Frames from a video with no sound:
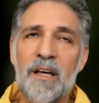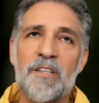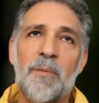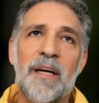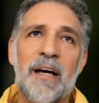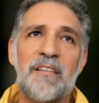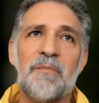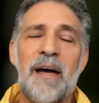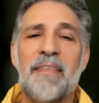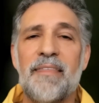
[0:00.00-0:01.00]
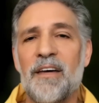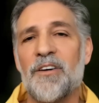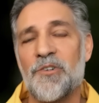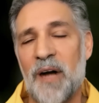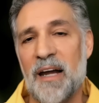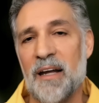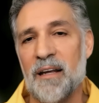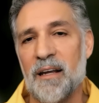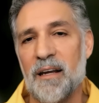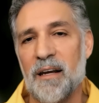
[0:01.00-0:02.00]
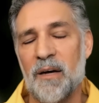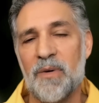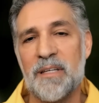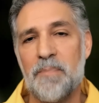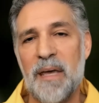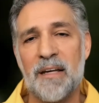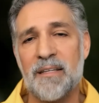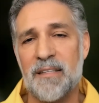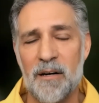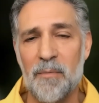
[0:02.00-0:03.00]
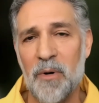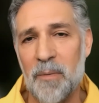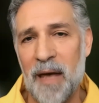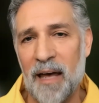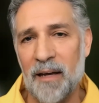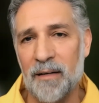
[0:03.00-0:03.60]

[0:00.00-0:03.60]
So because of my theater training, it was being a ceremony man.